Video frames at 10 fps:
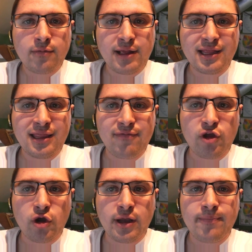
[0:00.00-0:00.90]
rest of
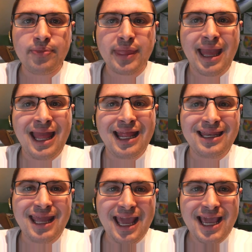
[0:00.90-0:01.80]
your
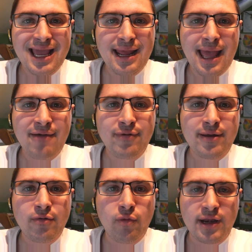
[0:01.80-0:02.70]
day, and have
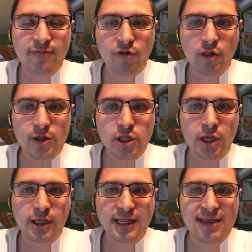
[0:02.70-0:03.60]
a wonderful New
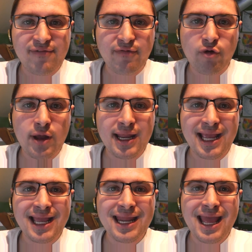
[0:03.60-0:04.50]
Year's Eve, everyone,
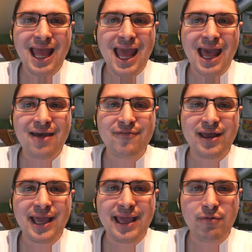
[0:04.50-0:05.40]
and have
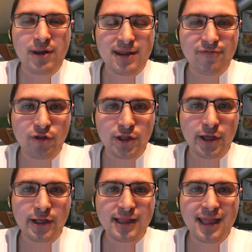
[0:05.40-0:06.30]
a wonderful New
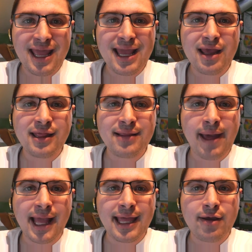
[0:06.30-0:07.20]
Year's Day, and I'll see you
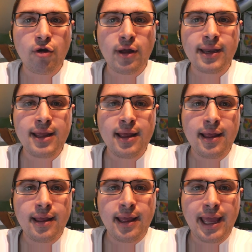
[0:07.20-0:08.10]
back here on
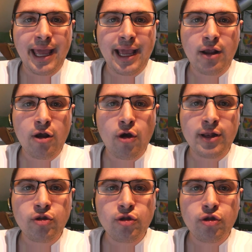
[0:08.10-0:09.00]
air
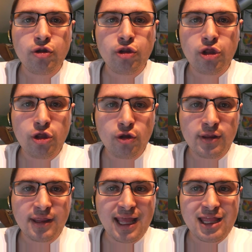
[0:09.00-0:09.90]
on
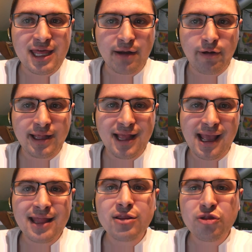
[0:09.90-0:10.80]
Tuesday, January
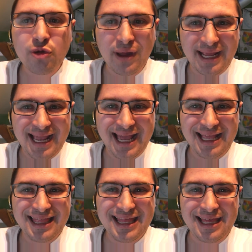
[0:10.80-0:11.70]
2nd,
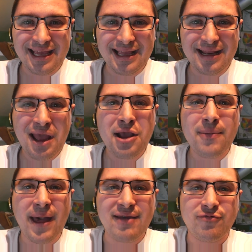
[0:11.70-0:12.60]
2018. Goodbye,